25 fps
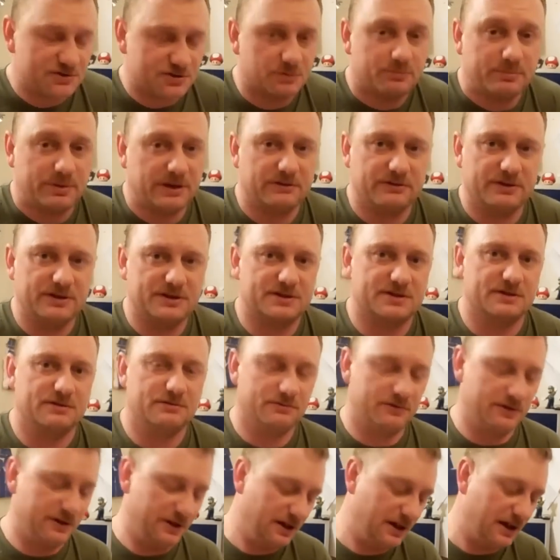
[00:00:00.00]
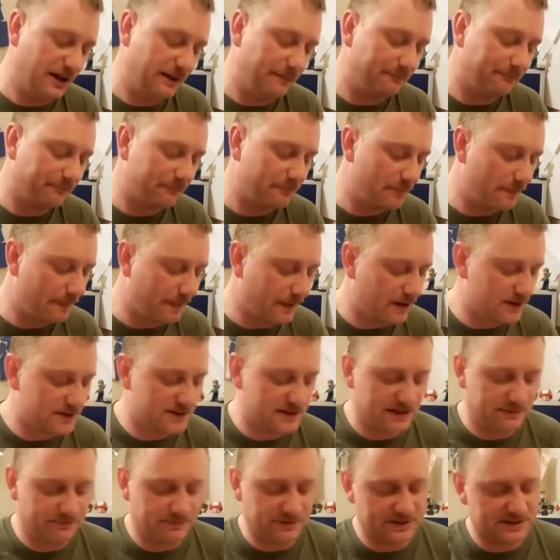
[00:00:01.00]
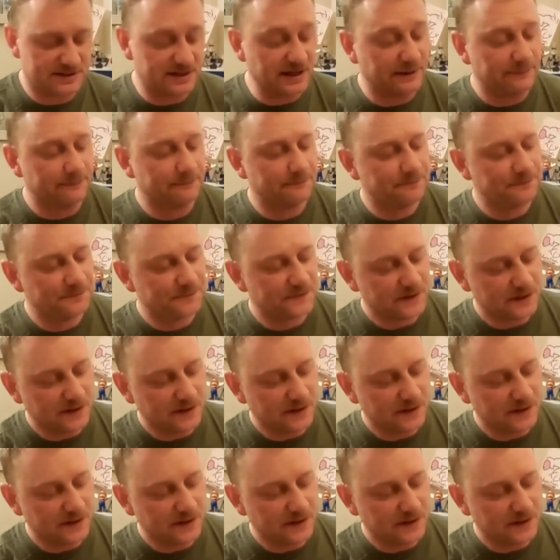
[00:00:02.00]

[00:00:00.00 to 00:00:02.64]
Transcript: superior to the CPC.